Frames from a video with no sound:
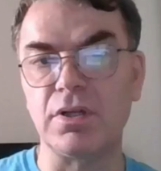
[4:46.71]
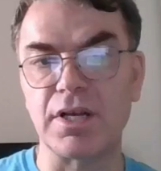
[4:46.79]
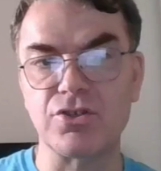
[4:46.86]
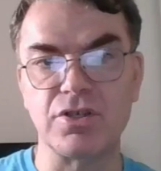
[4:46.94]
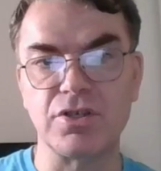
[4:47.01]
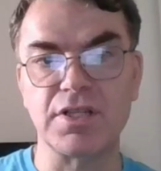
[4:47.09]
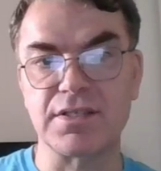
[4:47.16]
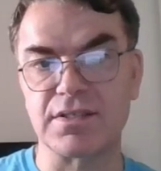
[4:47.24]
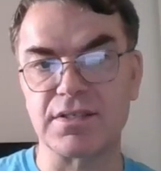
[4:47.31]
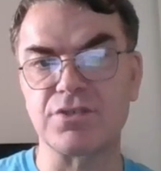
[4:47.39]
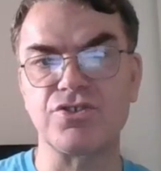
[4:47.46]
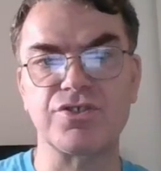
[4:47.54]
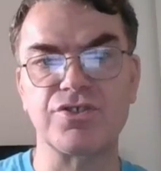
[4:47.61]
actually, this is
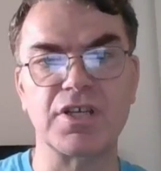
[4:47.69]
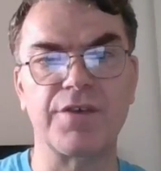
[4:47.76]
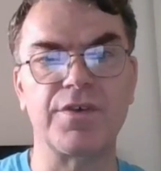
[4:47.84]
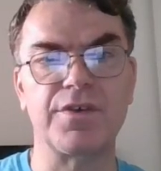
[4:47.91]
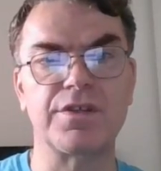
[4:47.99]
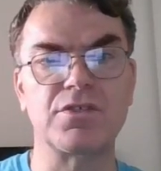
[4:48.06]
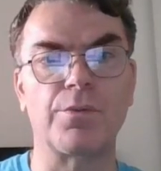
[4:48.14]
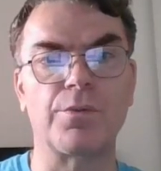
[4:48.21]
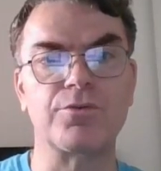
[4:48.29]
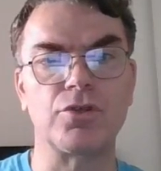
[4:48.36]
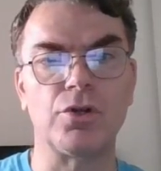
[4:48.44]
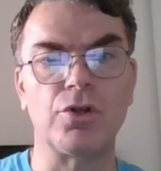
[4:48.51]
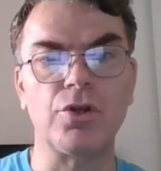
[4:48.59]
interesting if it's
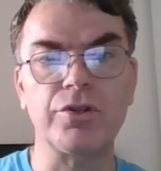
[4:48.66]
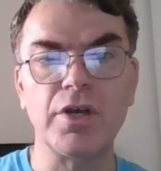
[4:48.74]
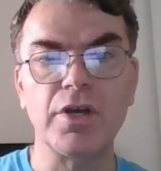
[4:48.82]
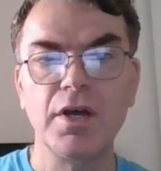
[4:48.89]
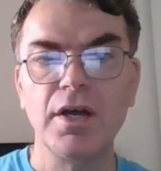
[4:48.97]
optional or not.